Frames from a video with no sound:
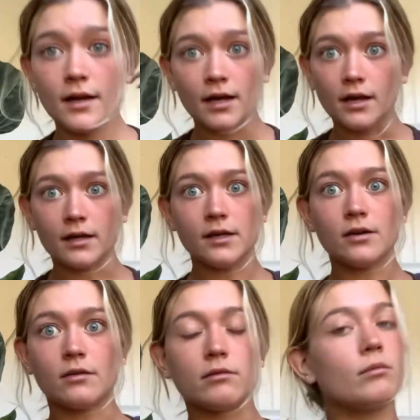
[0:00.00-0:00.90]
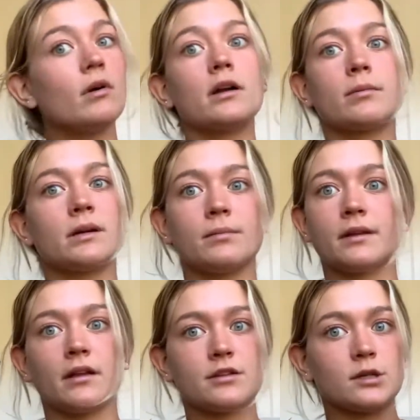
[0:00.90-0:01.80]
I know, water
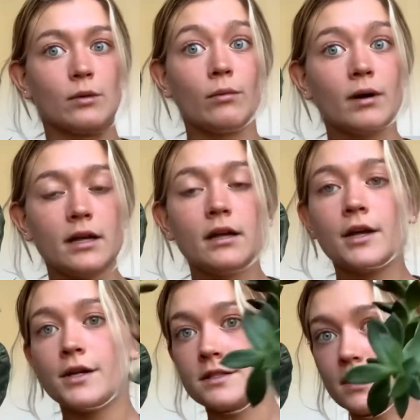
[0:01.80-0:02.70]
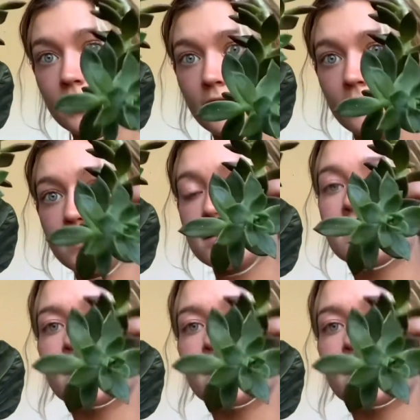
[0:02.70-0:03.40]
propagation. What? Succulents?